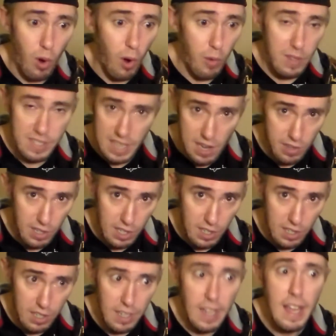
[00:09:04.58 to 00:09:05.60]
always sound
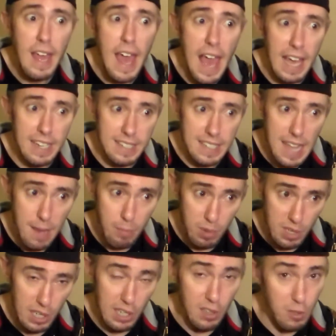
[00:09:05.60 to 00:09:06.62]
good as that
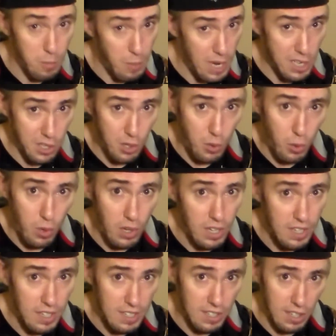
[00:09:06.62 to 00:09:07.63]
particular major chord
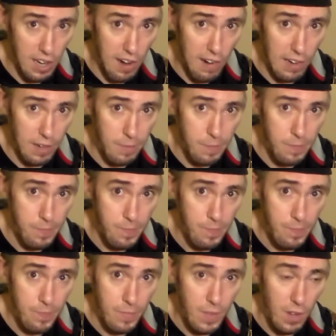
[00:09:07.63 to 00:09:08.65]
is occurring.
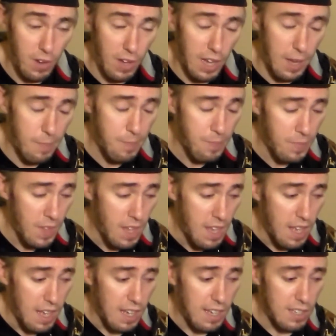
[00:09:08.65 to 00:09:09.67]
Okay,
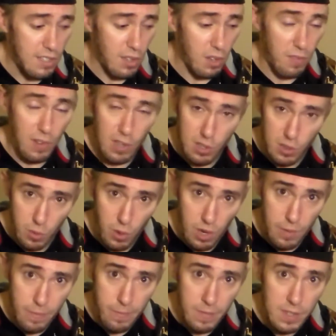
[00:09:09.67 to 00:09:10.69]
so the first one,
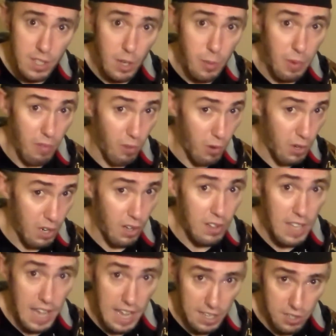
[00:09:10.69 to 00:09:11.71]
it's going to be rooted on
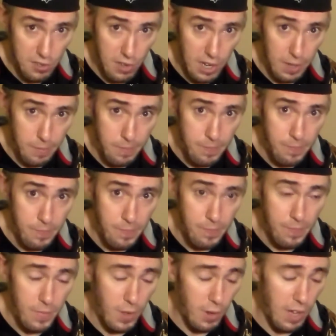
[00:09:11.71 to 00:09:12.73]
the A string.
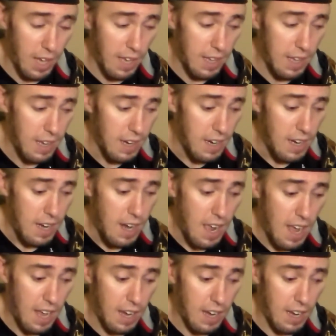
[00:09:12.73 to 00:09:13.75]
Okay,
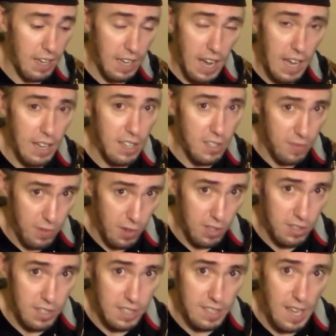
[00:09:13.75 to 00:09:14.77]
and again, this
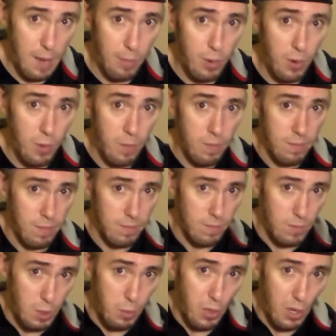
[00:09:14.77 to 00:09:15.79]
first example,
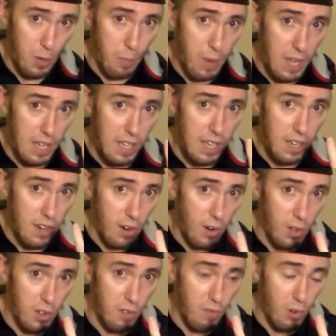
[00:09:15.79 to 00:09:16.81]
you put your pinky
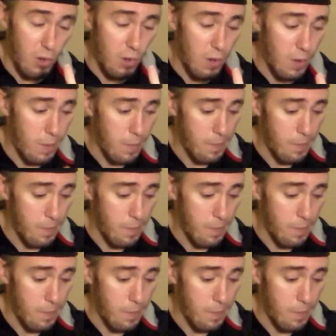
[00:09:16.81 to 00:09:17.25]
on the root.